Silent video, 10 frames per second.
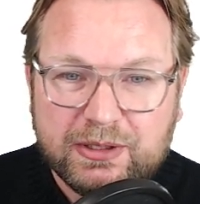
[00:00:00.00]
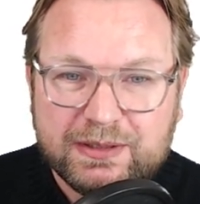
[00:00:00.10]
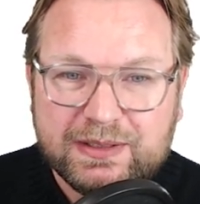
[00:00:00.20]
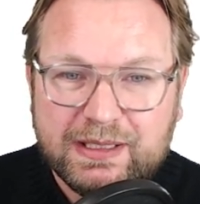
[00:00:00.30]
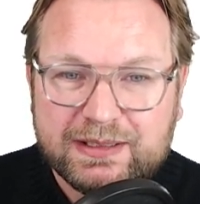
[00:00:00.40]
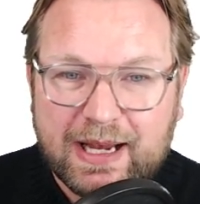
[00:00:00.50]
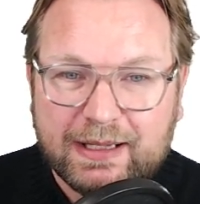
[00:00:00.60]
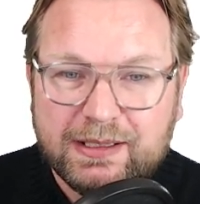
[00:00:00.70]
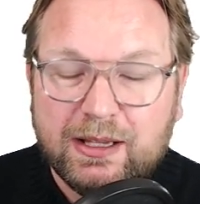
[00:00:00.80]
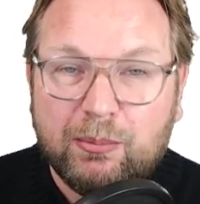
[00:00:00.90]
you can see
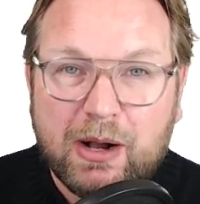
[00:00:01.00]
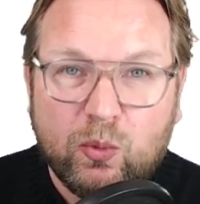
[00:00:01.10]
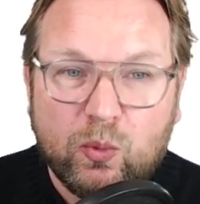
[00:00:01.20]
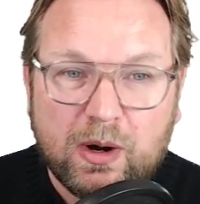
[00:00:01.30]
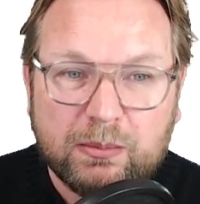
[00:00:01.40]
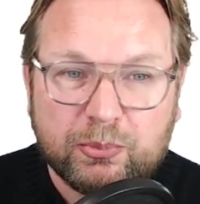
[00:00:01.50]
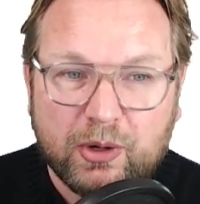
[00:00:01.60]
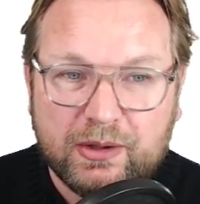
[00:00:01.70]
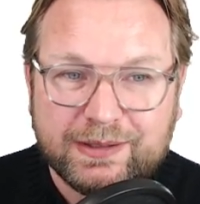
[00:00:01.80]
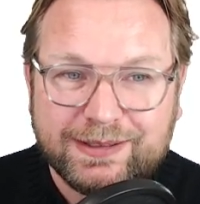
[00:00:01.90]
exactly about what
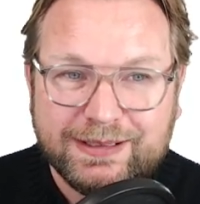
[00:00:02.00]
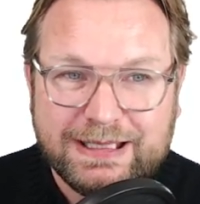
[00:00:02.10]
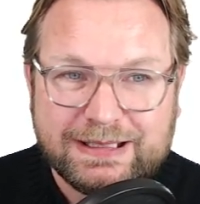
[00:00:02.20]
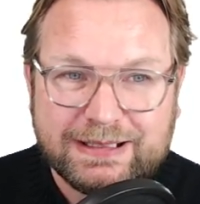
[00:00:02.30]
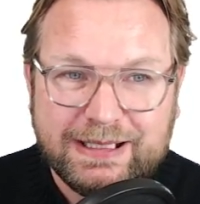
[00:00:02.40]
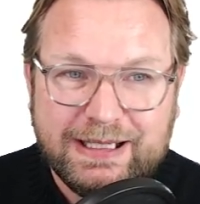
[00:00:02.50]
product this